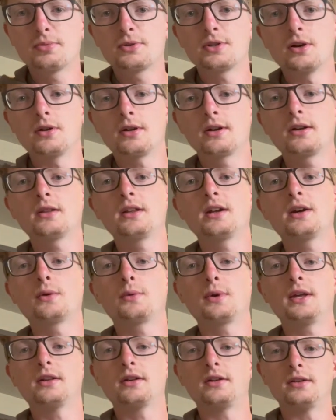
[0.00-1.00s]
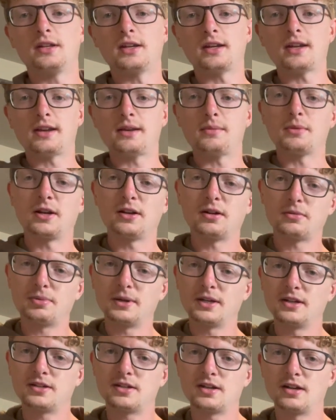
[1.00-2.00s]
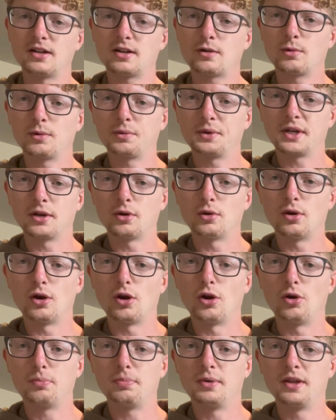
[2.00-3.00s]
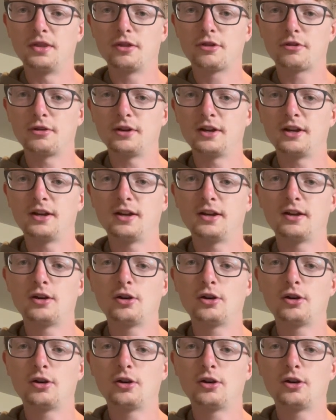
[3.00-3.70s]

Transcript: So earlier we learned the E minor pentatonic where we go open 3,